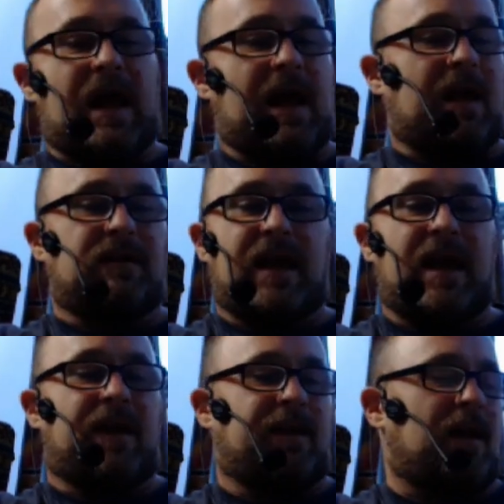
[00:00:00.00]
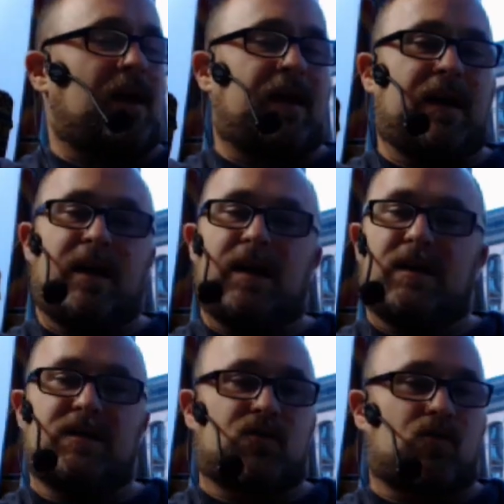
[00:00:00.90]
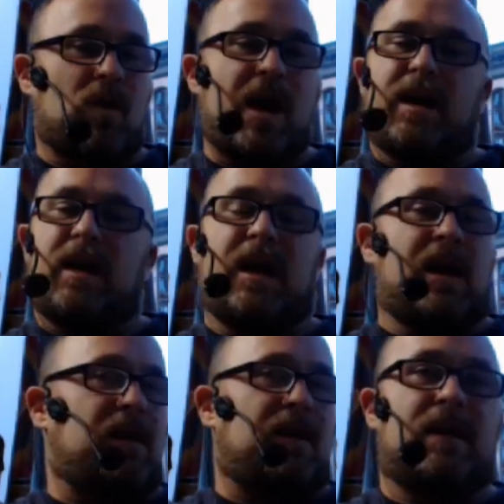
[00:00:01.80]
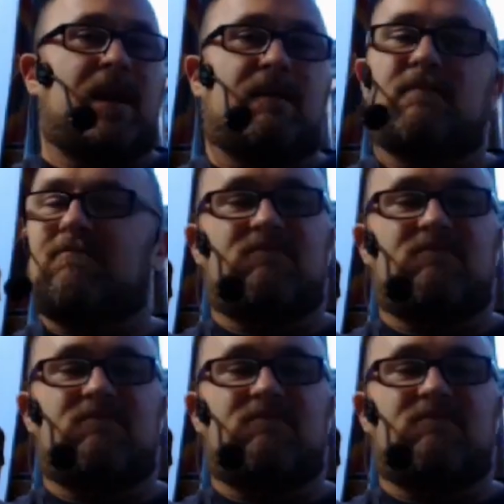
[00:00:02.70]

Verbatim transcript: And Canada is right in the